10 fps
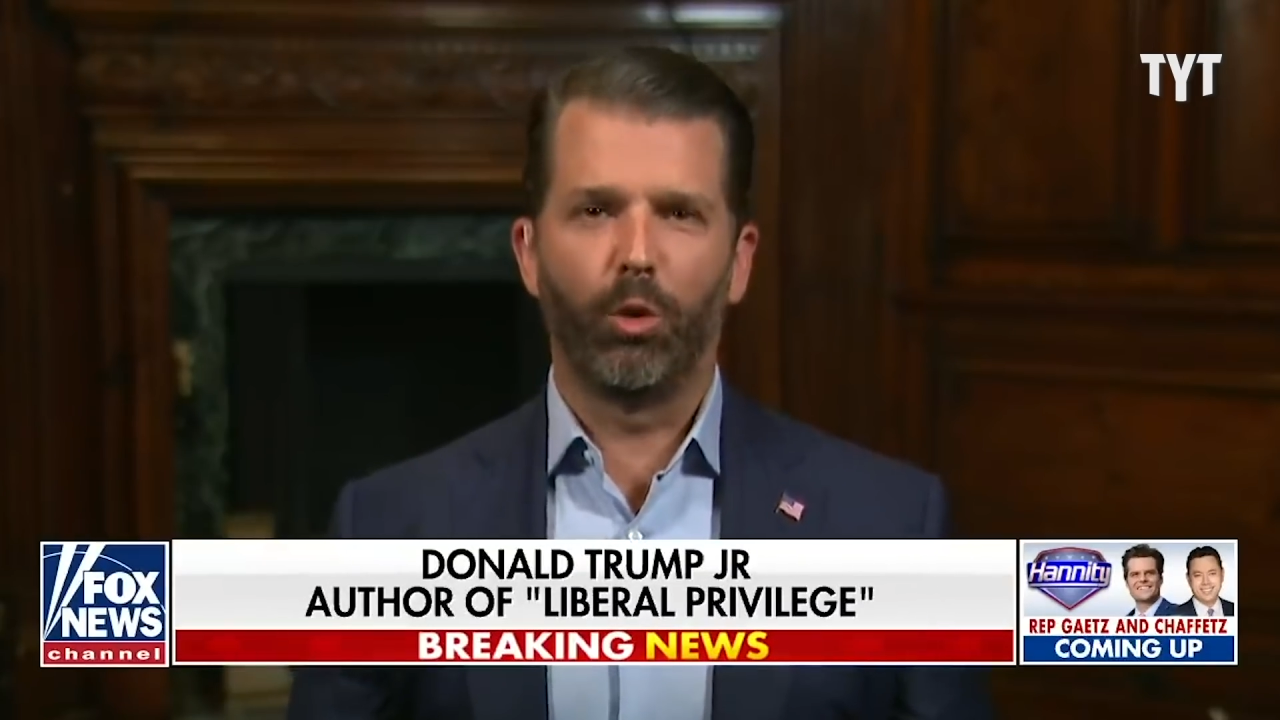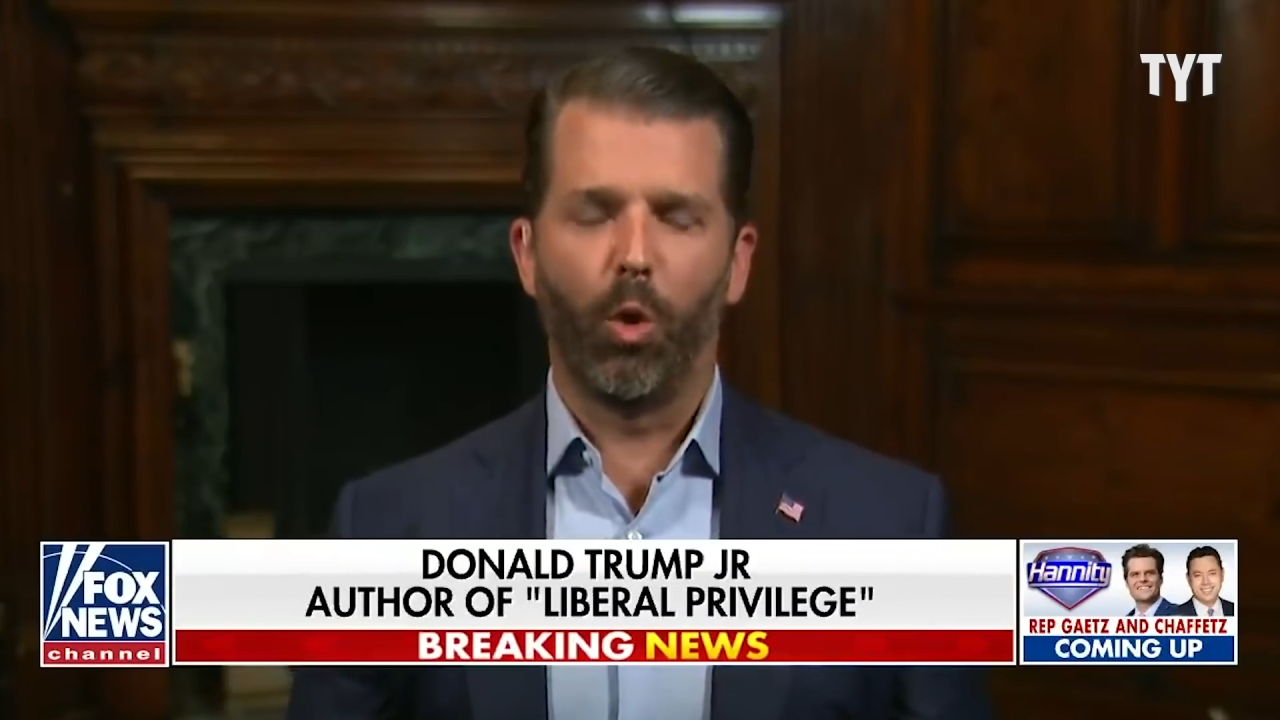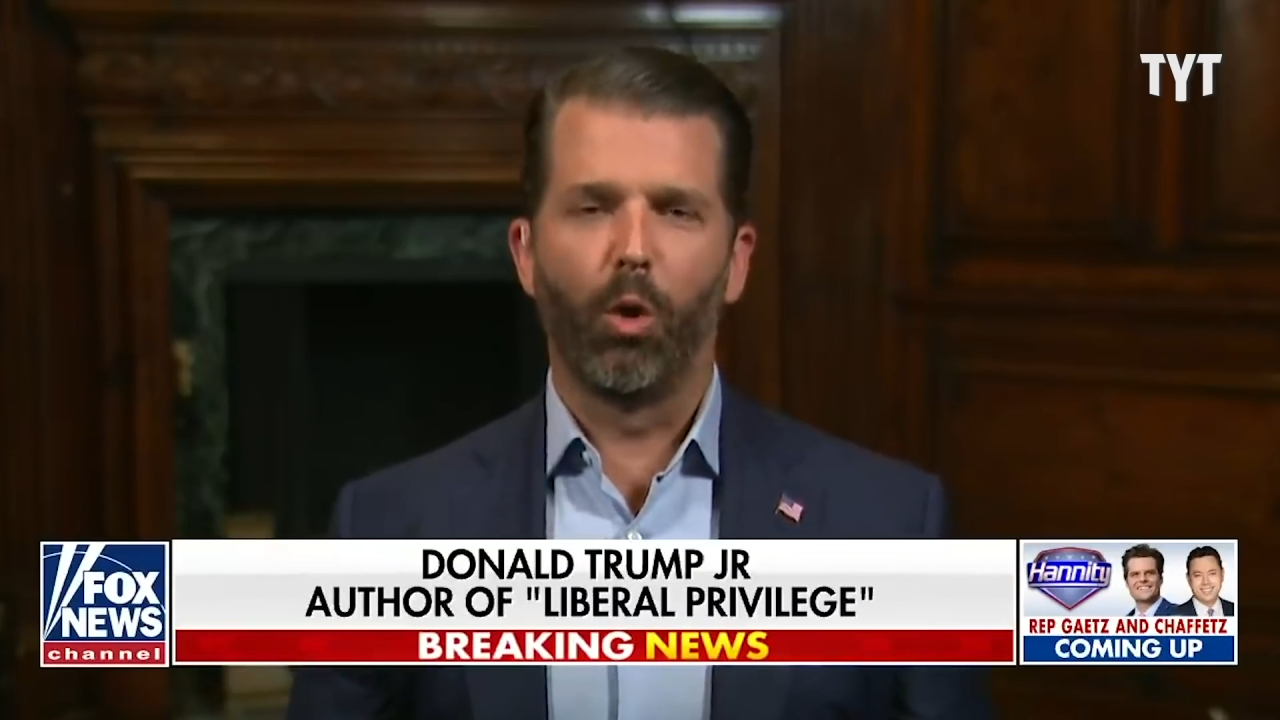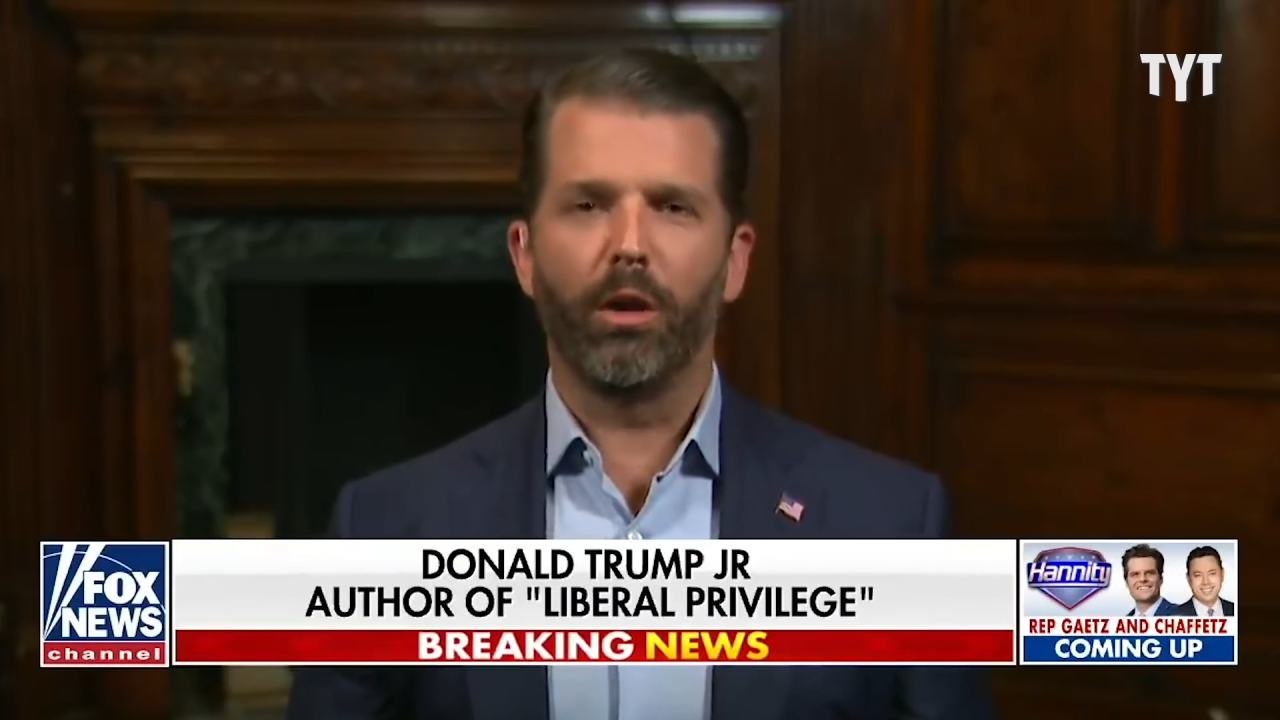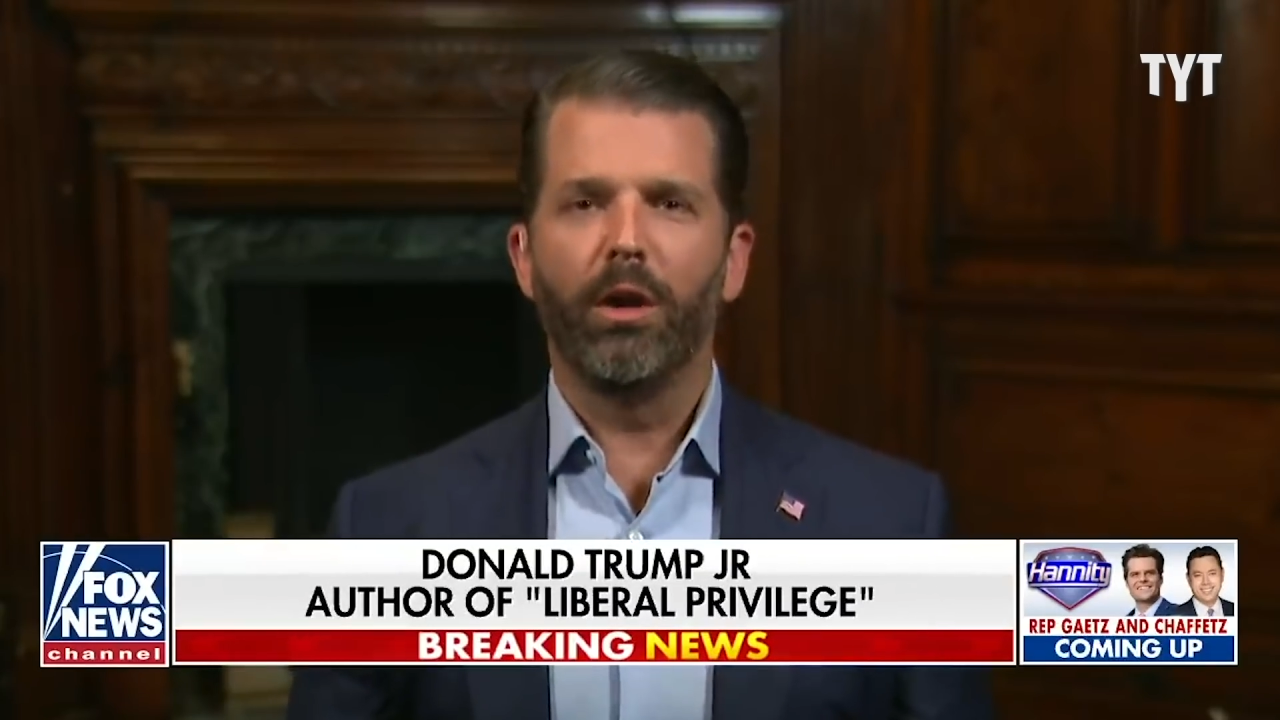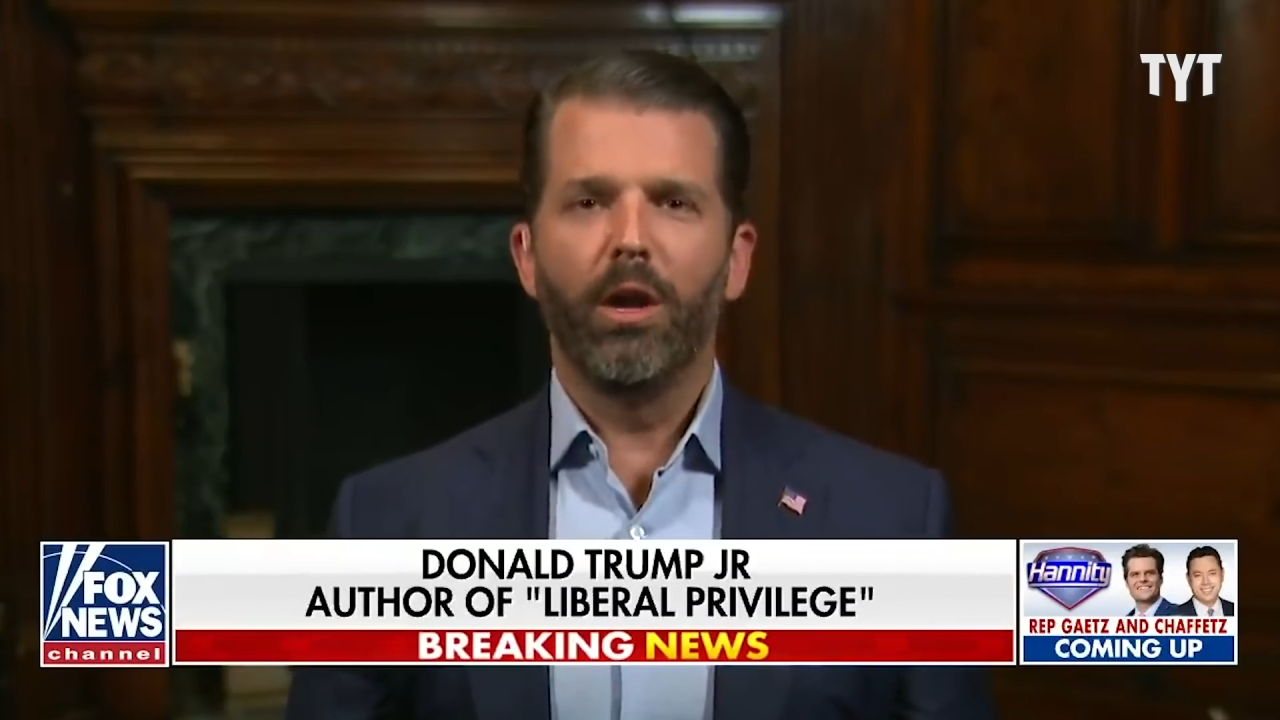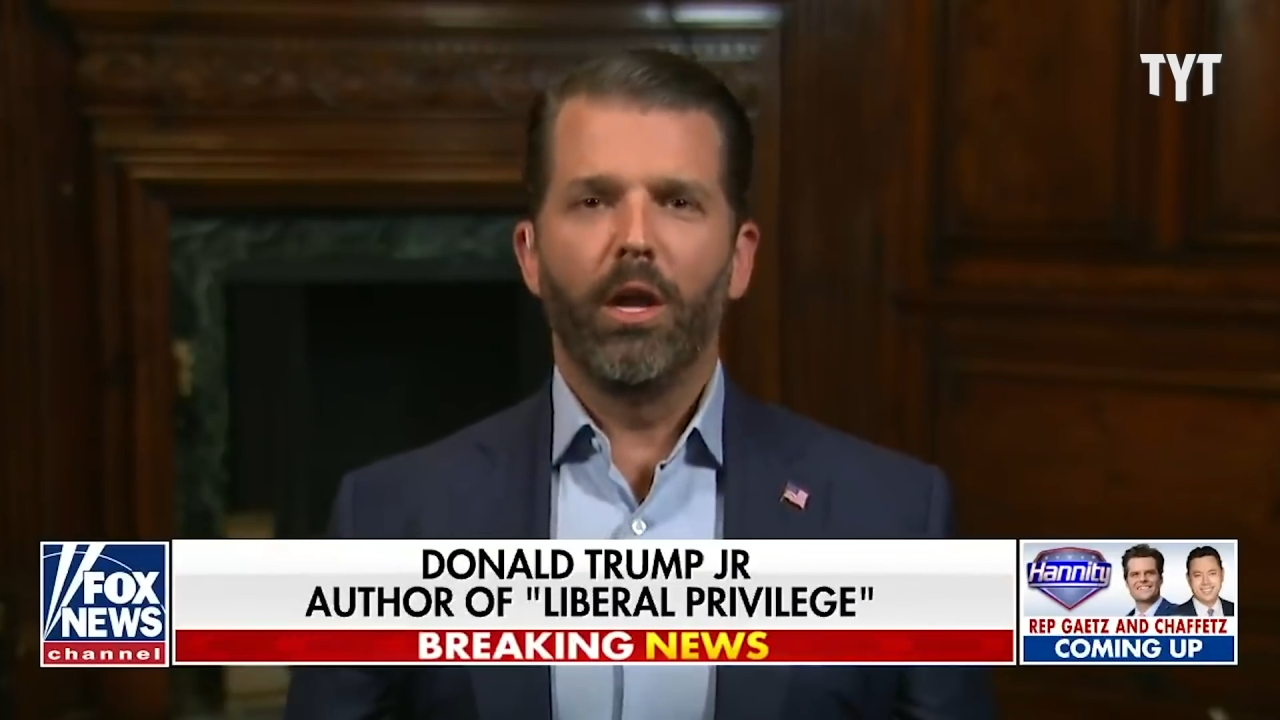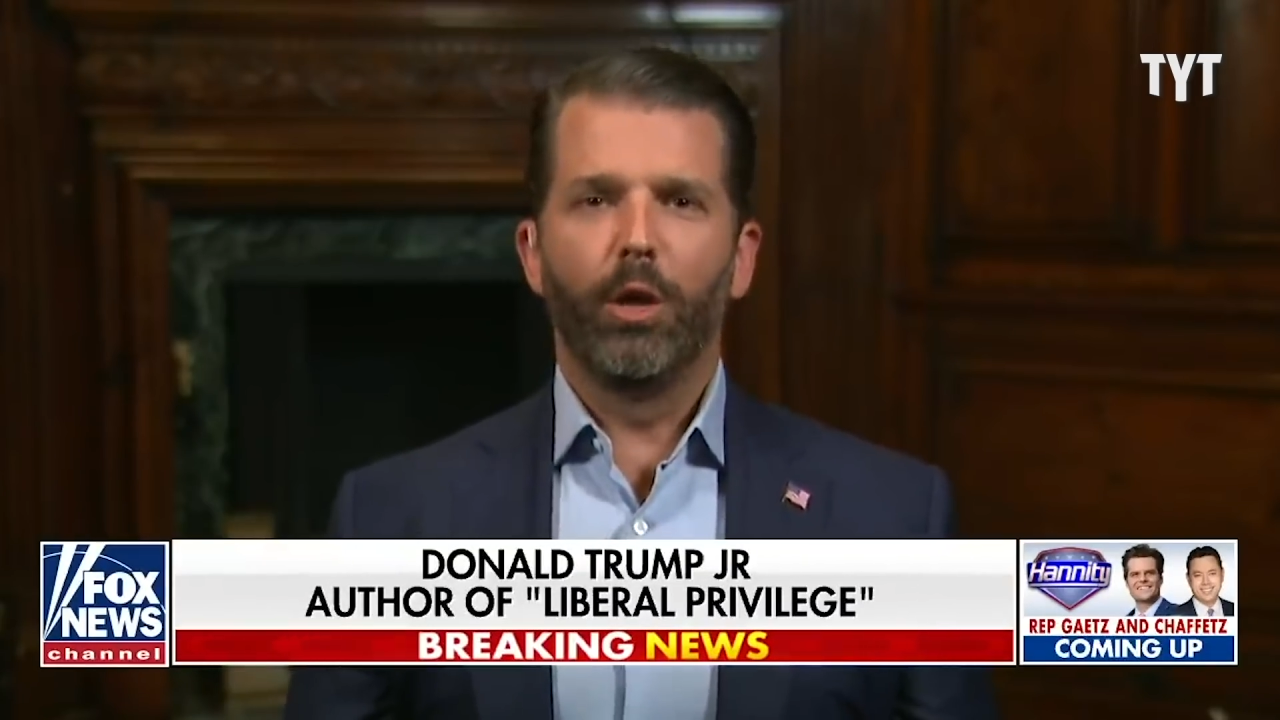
for later.